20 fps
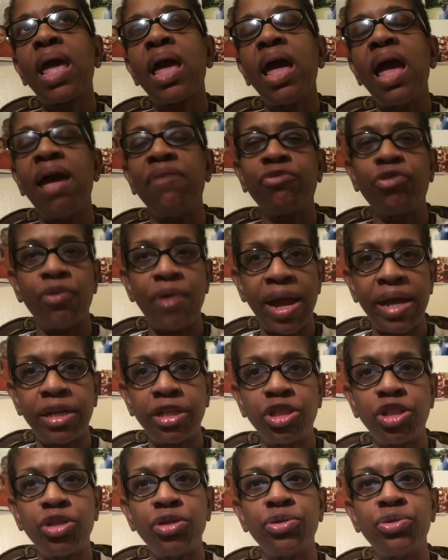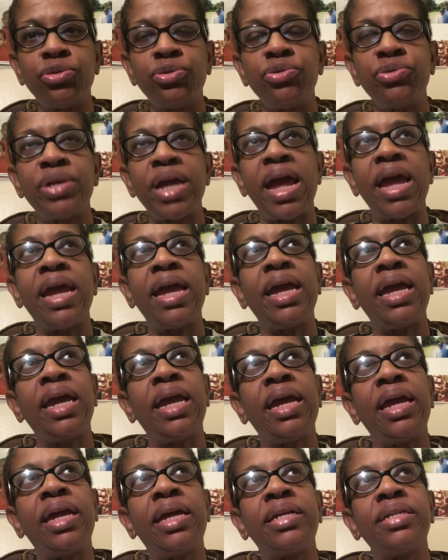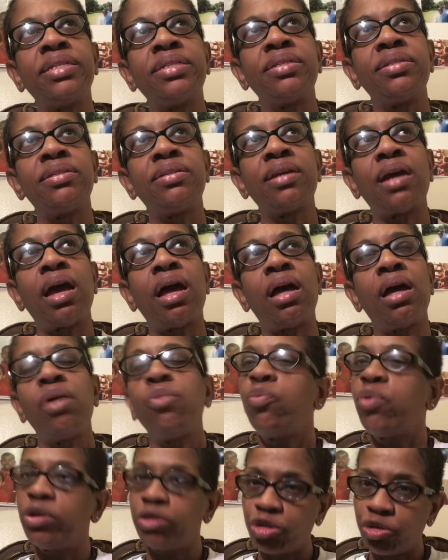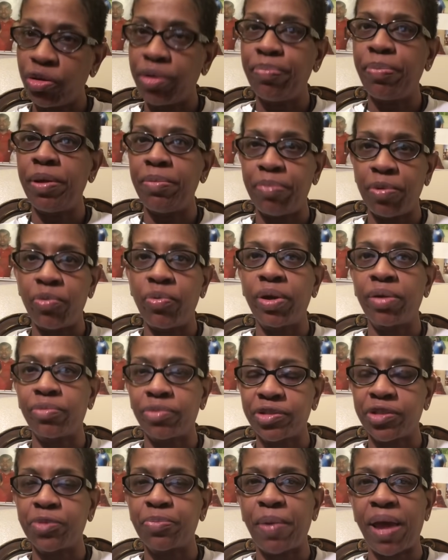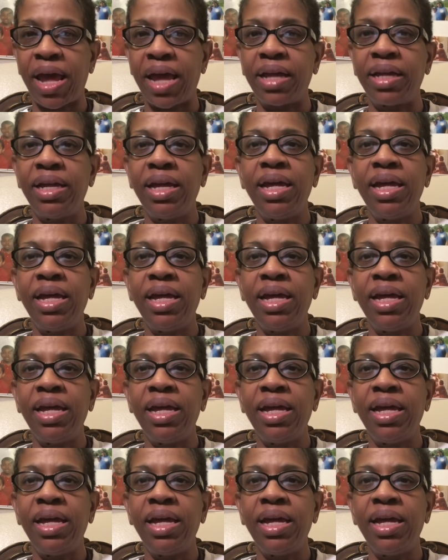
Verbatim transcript: have gratitude and uh, we'll treat people with respect.